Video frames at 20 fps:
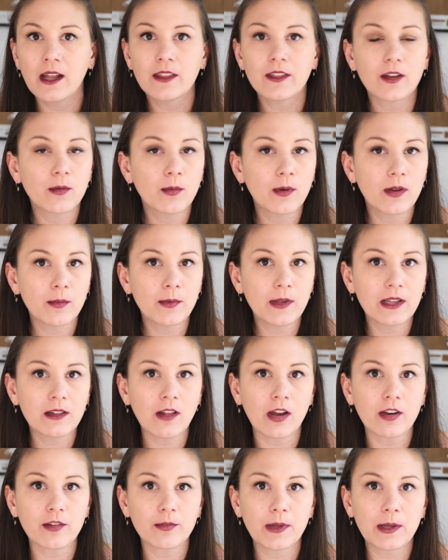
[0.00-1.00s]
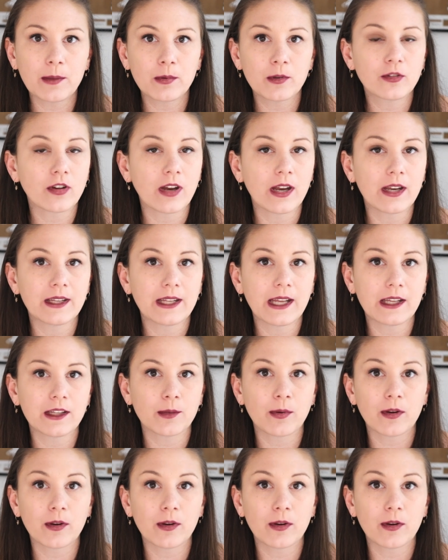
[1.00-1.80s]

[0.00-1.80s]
There will be a lot of people trying to get your